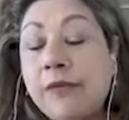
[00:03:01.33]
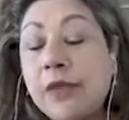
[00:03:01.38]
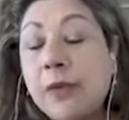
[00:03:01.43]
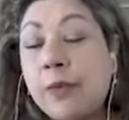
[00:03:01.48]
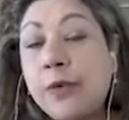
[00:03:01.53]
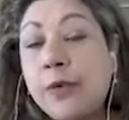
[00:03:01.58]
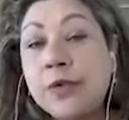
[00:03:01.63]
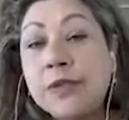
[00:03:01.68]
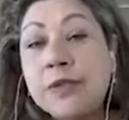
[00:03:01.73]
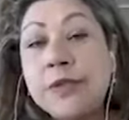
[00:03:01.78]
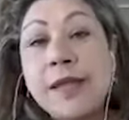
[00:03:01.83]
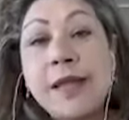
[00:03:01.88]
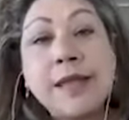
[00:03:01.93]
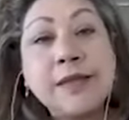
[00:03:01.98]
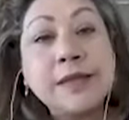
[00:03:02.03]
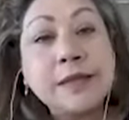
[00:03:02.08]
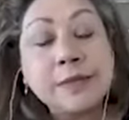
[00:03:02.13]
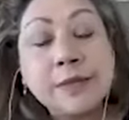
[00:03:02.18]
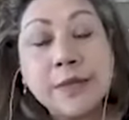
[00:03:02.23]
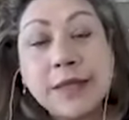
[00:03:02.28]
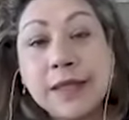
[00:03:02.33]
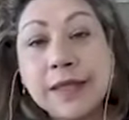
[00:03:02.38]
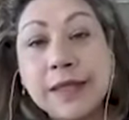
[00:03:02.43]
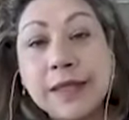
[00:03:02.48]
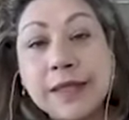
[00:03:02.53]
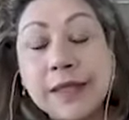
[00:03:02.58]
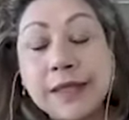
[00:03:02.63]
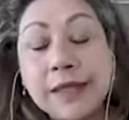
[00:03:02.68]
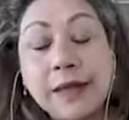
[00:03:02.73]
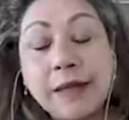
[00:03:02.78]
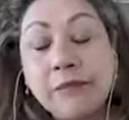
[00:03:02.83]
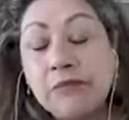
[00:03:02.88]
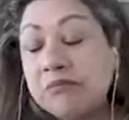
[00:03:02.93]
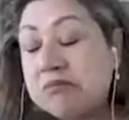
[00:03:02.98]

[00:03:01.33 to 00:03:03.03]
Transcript: If the person has money,